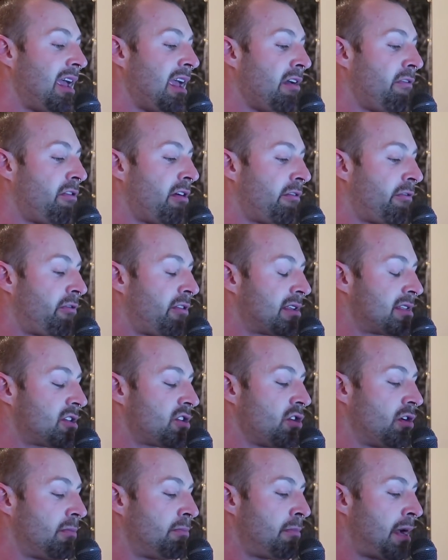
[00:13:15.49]
If It
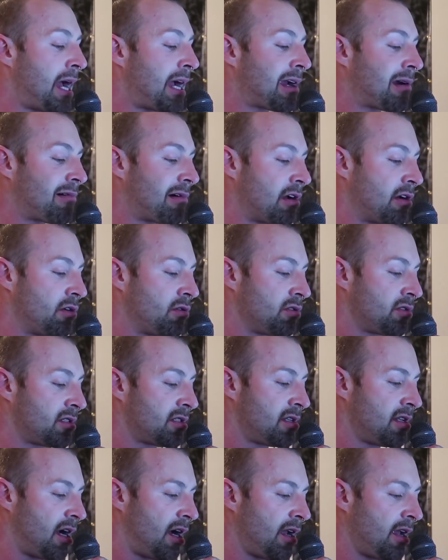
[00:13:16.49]
Fits Your
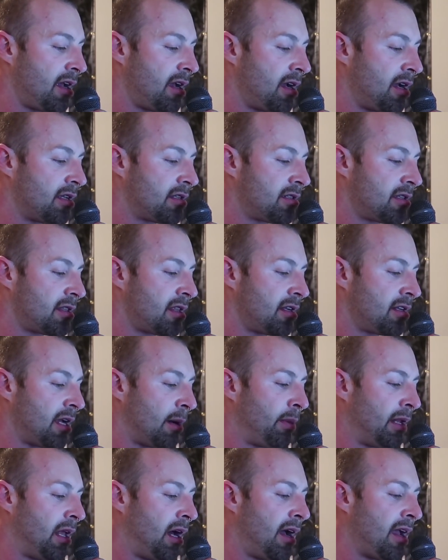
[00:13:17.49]
Macros diet, the
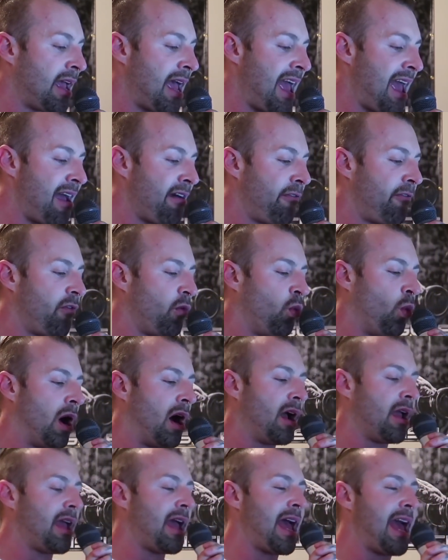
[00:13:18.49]
I I F
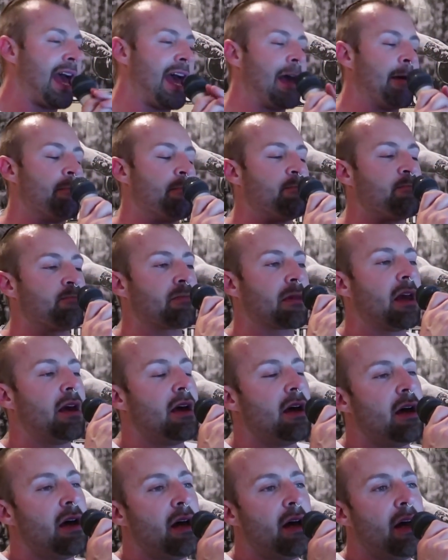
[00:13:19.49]
Y M.
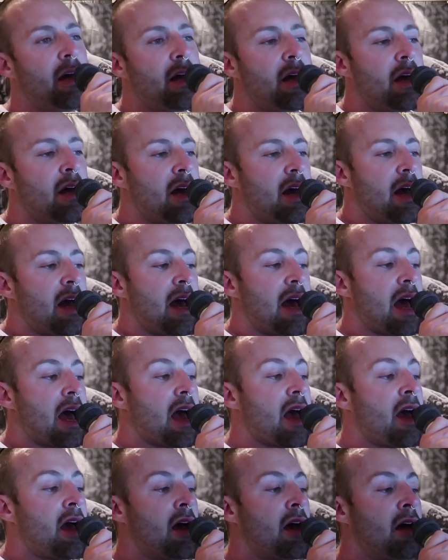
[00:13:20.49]

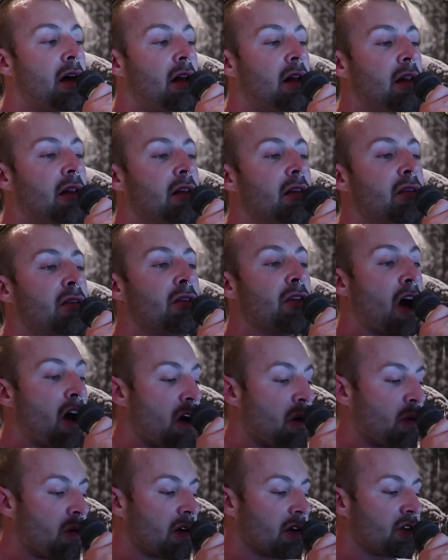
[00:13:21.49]
Hell
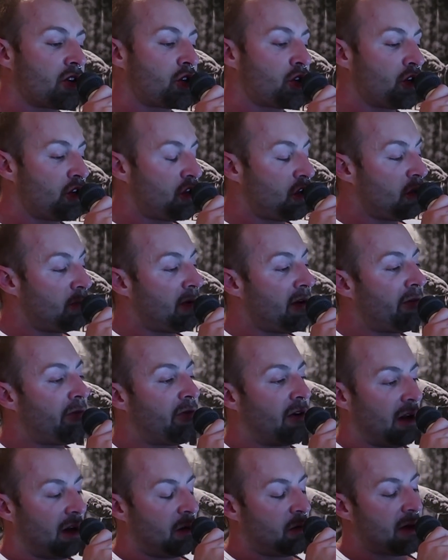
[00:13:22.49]
no, should you be
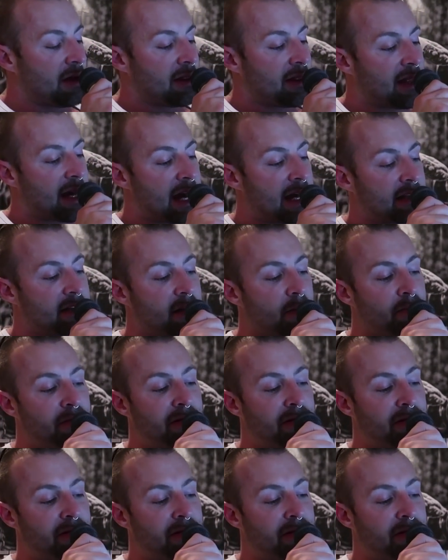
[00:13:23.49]
following that